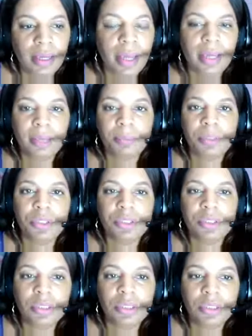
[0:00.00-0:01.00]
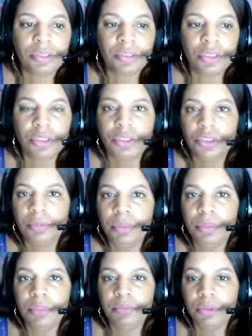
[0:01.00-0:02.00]
I personally use
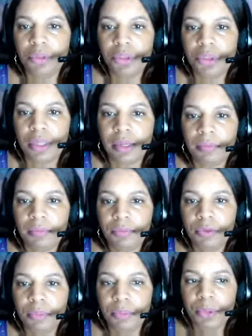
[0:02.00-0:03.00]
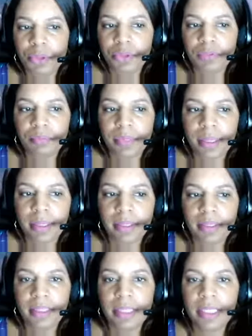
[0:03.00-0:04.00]
Adobe Photoshop for most of
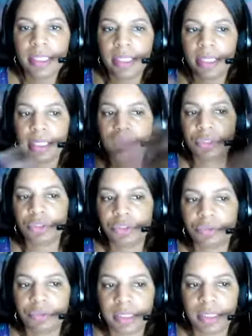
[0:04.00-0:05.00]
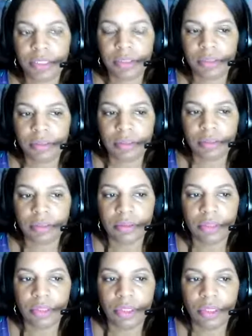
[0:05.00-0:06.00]
my image creations.
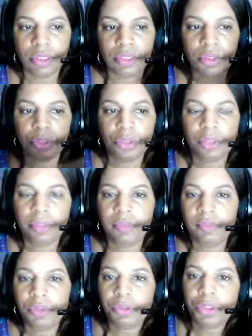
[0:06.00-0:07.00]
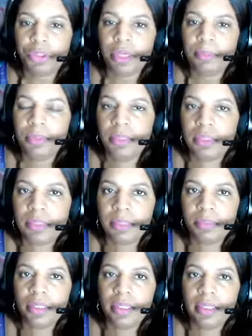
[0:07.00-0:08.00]
So Adobe Photoshop is
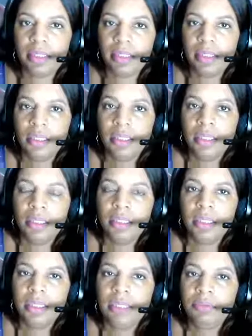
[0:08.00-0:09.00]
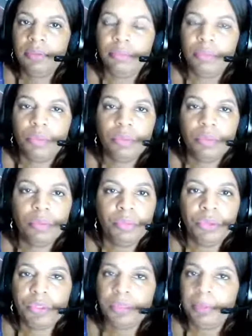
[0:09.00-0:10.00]
something that even
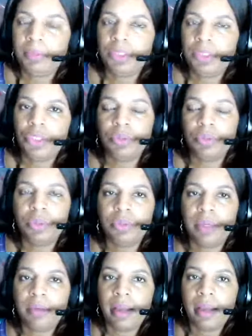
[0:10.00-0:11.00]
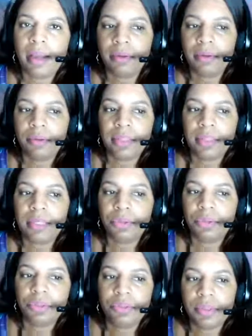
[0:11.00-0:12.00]
most of the people that you will go out and hire, they
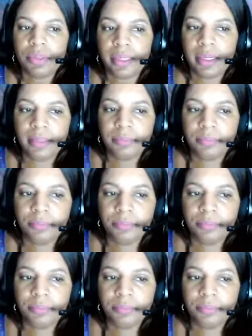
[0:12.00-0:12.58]
will use that.